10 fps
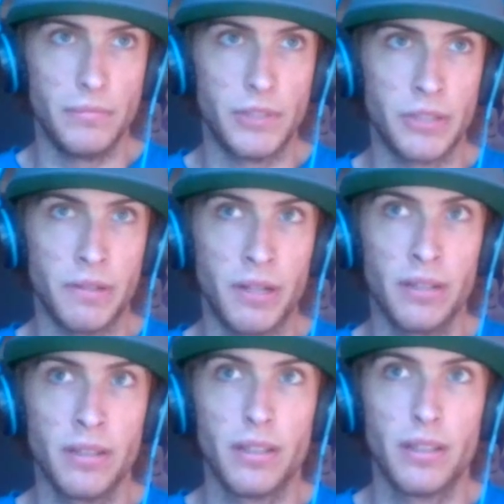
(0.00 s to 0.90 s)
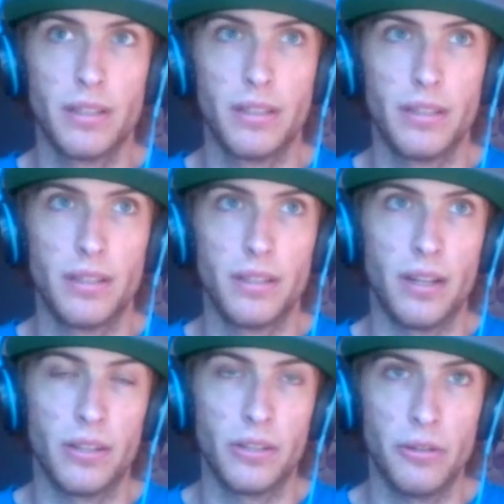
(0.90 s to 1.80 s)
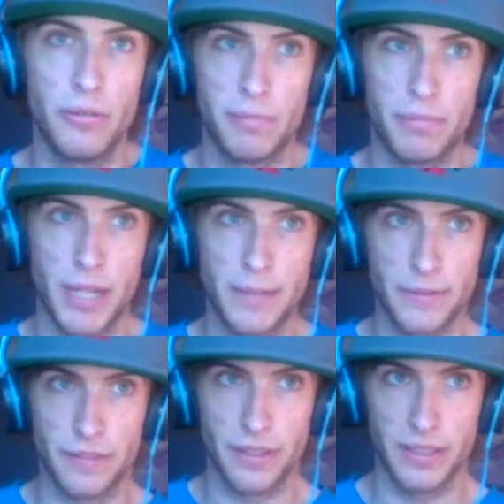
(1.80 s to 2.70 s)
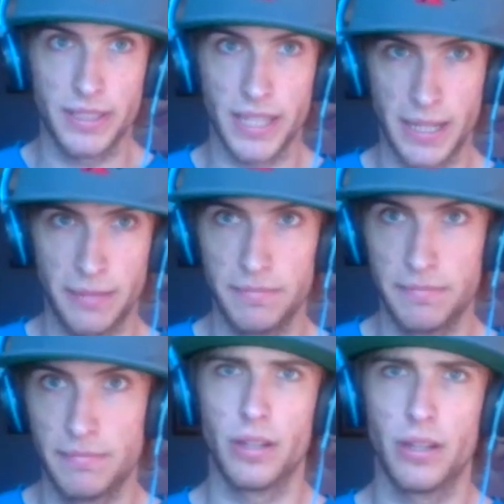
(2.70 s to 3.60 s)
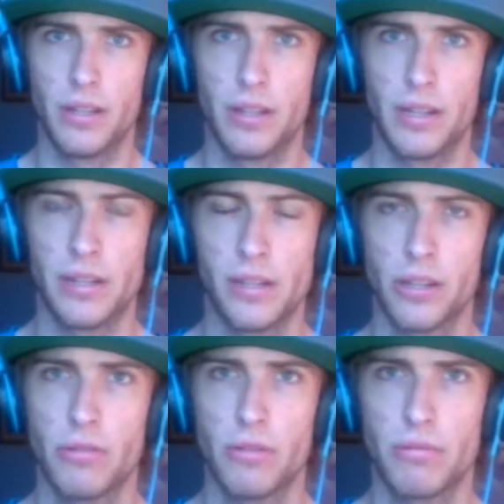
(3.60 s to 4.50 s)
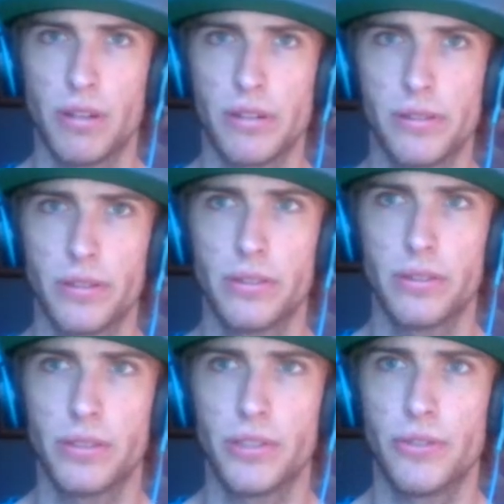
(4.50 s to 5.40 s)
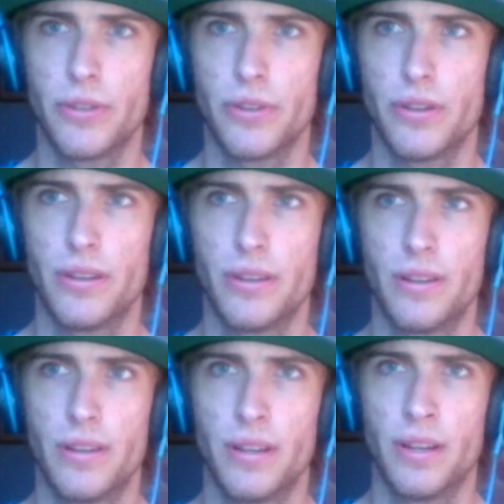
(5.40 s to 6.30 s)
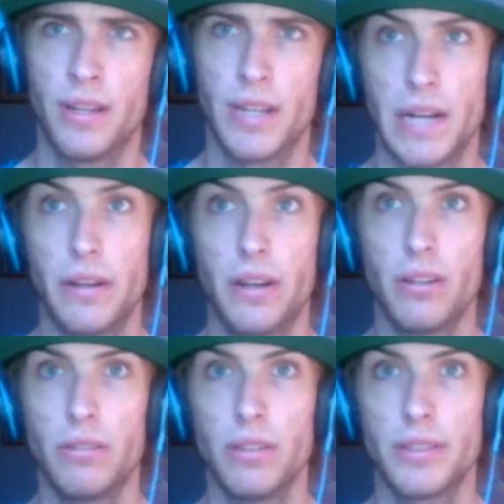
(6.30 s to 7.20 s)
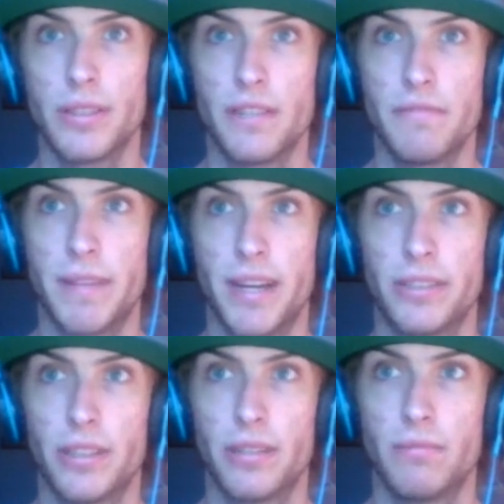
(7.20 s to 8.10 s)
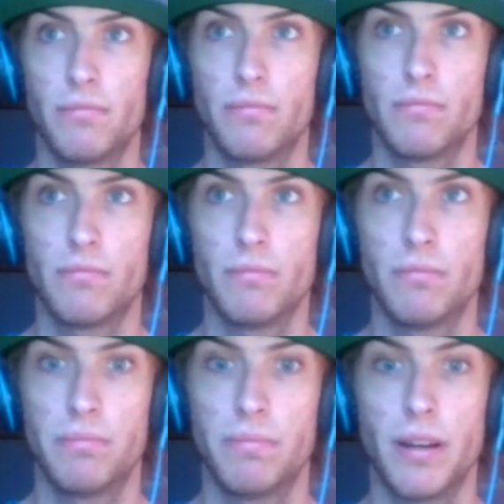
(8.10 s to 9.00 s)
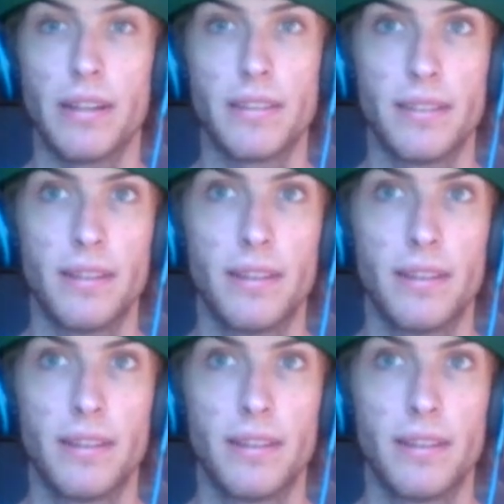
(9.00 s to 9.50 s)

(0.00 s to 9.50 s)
So I'll go with the Braves and Phillies game, and I'll go with Ronald Acuna Jr. Now, Aaron Nola is a tough matchup, but